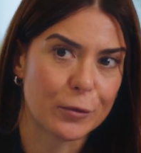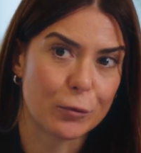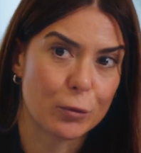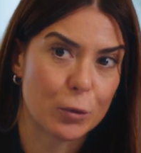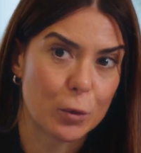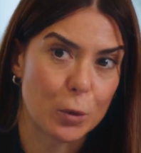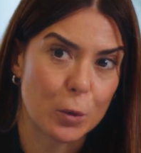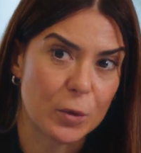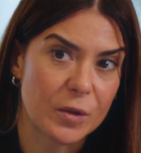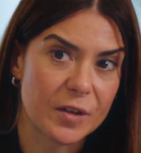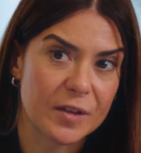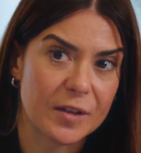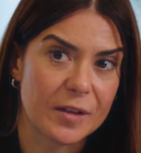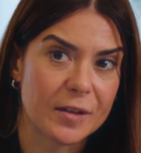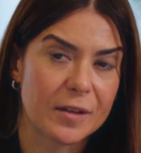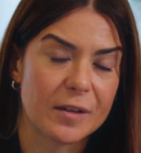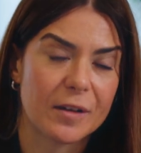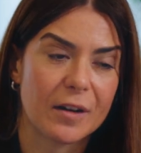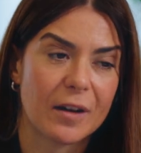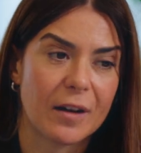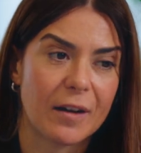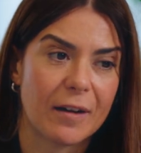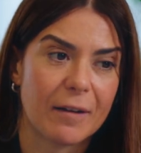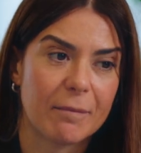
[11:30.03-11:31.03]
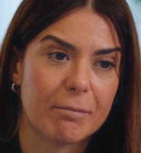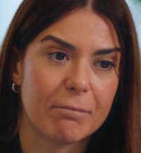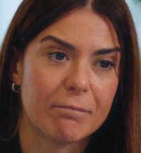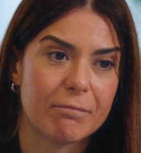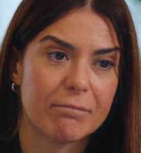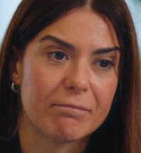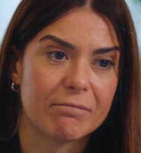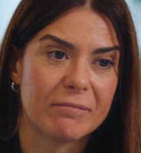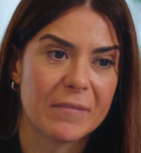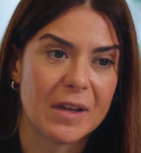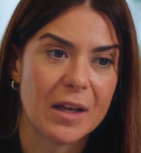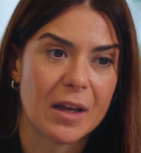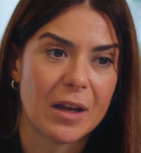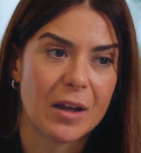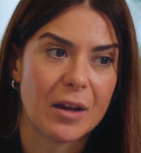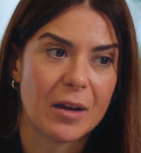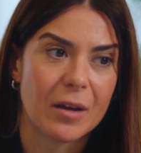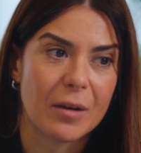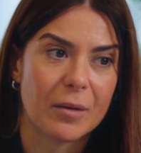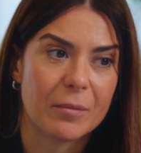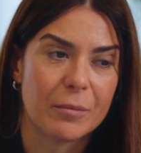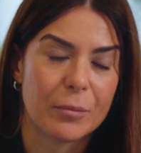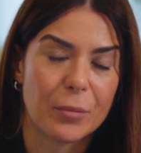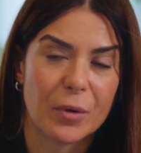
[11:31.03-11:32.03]
rules
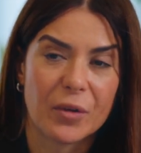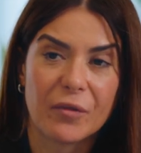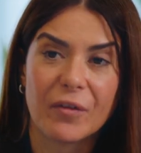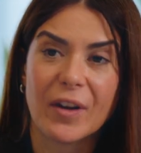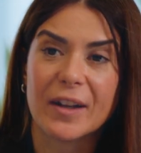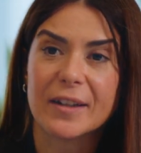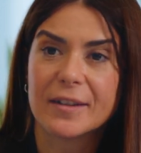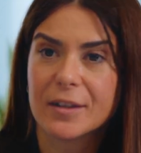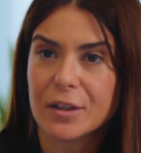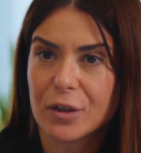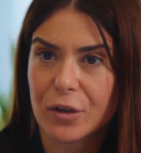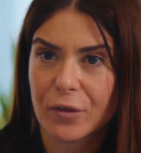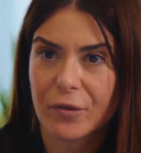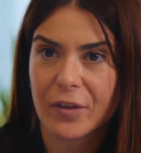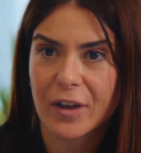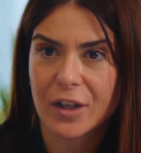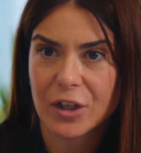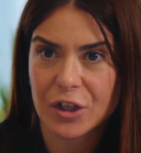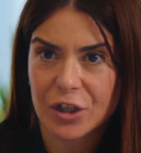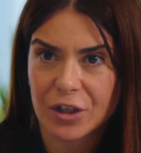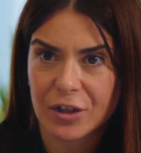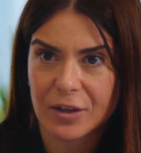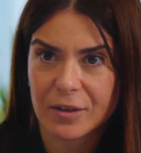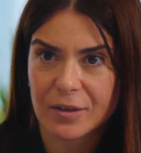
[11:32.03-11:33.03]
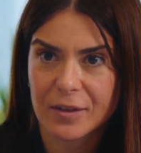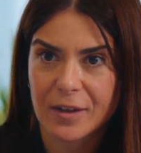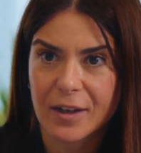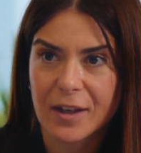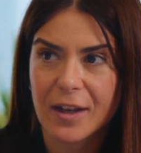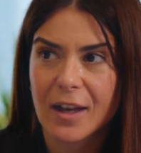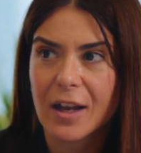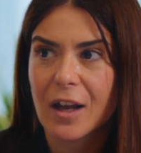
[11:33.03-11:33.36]
prevent innovation.